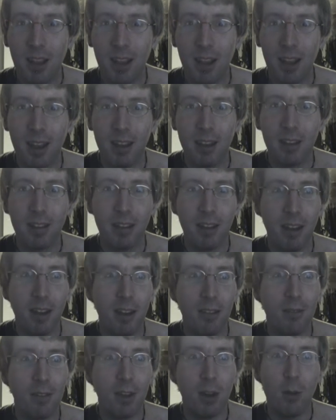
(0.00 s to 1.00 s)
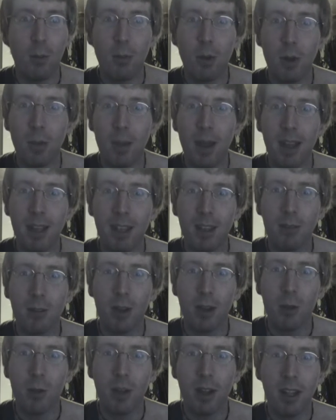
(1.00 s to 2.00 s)
and uh, if I don't put it back in
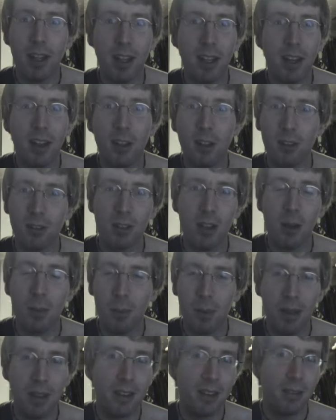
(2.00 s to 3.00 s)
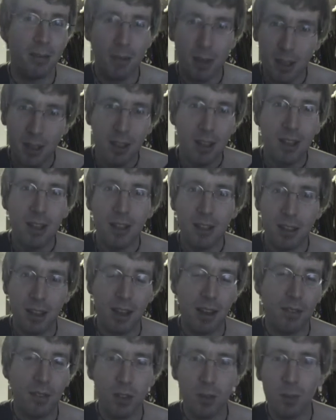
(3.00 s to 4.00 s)
right away, it heals up, and then
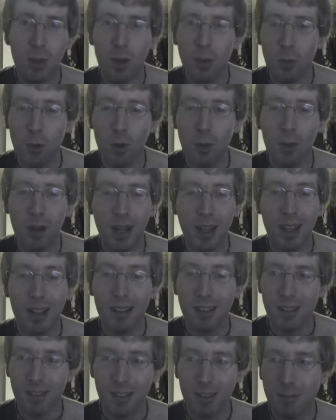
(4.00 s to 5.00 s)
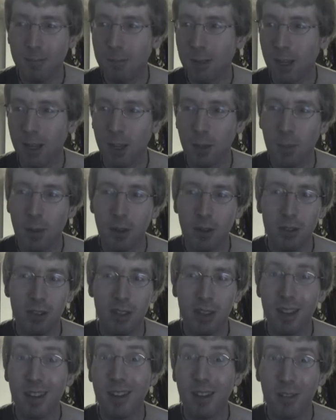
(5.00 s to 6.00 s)
I have to spend more money on getting it pierced
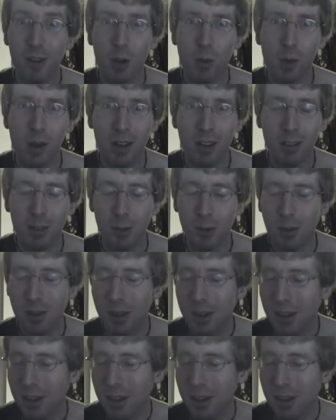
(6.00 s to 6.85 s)
again if I want to.